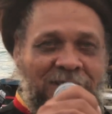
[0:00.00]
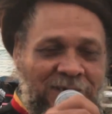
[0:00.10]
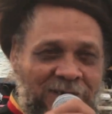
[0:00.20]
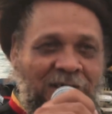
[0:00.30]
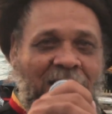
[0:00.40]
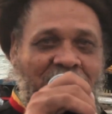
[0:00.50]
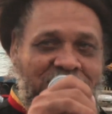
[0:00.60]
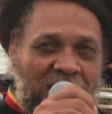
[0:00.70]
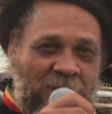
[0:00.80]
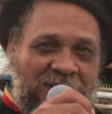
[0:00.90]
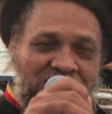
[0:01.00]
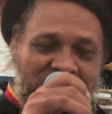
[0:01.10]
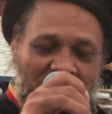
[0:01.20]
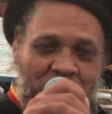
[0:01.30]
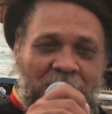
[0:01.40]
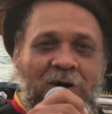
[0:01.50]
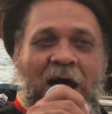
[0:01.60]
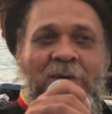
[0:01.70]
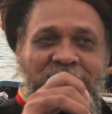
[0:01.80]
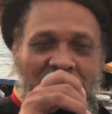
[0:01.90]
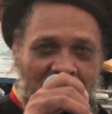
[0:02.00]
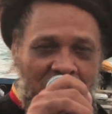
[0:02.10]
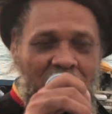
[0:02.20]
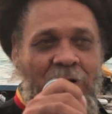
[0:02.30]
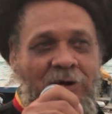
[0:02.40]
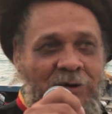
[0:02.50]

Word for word: Star Liners. They think me to disappear, I'm still here.